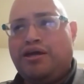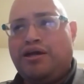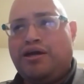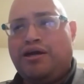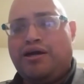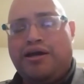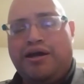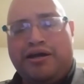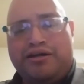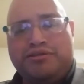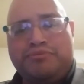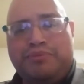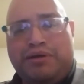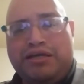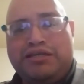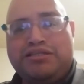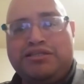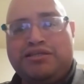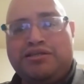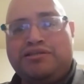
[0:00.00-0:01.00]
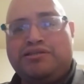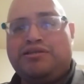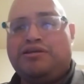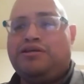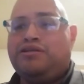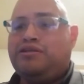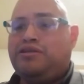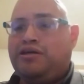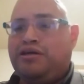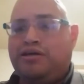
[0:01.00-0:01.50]
animation,
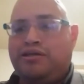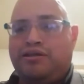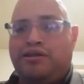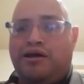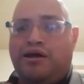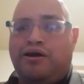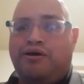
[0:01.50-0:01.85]
and then